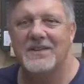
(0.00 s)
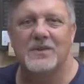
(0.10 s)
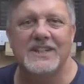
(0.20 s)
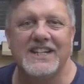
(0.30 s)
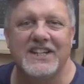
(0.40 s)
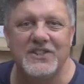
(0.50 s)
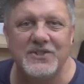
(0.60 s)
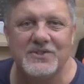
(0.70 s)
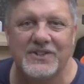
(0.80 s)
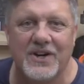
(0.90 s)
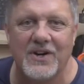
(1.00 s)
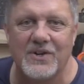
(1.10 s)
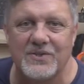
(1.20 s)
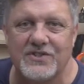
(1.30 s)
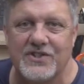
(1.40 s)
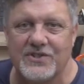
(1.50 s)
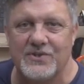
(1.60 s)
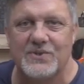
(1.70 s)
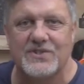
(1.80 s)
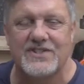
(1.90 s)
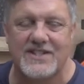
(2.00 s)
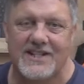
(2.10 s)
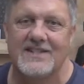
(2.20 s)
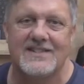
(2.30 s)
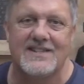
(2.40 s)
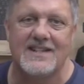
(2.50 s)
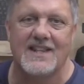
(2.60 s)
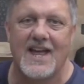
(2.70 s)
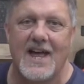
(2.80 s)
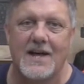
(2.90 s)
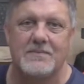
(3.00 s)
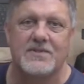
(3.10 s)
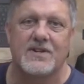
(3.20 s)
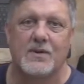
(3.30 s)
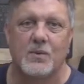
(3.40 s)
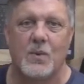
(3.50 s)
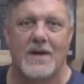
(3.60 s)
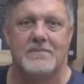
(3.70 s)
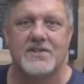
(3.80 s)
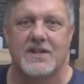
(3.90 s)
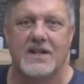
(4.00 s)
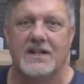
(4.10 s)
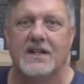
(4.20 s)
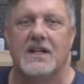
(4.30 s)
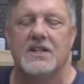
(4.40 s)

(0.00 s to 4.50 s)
only can you go to CNC Labs website